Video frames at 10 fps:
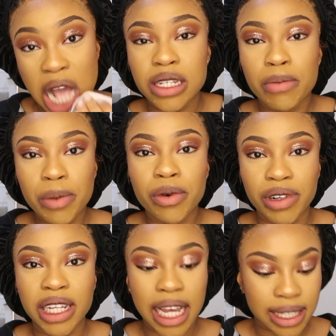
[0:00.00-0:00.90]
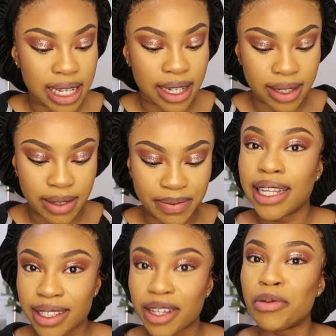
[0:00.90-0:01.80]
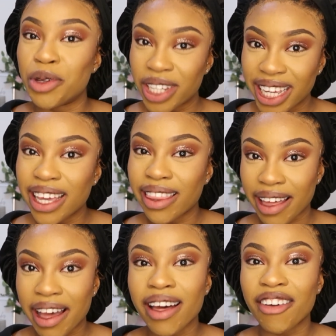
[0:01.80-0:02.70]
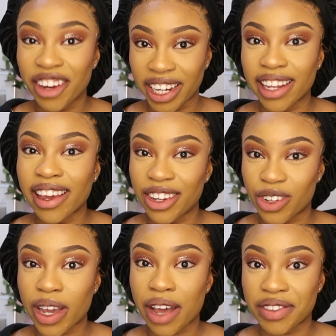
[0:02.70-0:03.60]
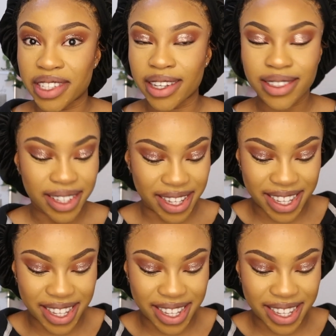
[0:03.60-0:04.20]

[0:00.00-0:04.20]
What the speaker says: Some people really like sex. There's a community that really enjoy having sex.